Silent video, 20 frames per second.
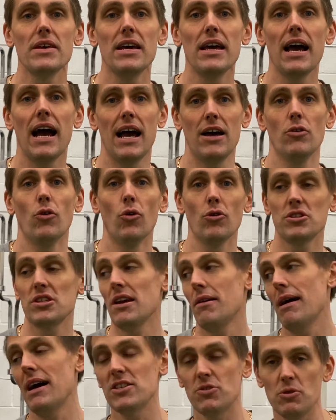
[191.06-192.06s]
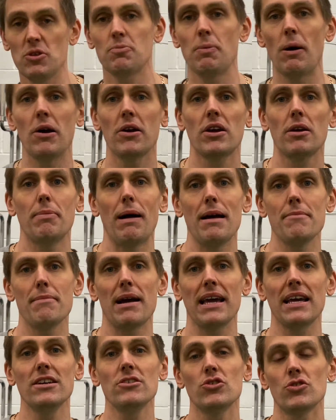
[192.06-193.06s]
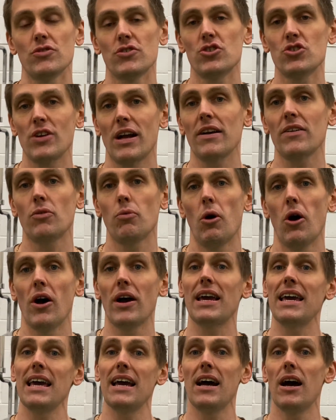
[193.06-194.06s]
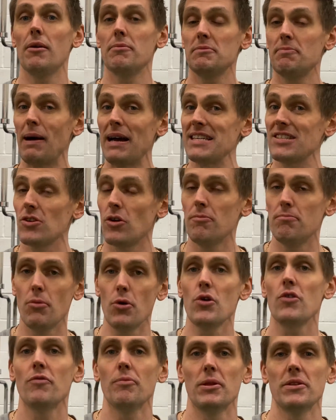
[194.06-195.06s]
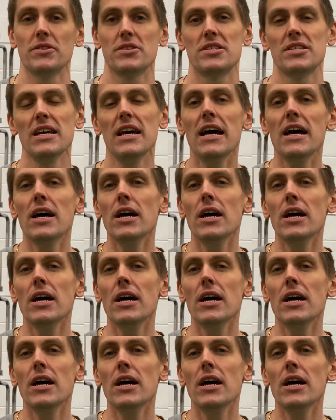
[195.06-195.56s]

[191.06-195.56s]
And also, as we spoke about, making sure the strength work will be based on movements.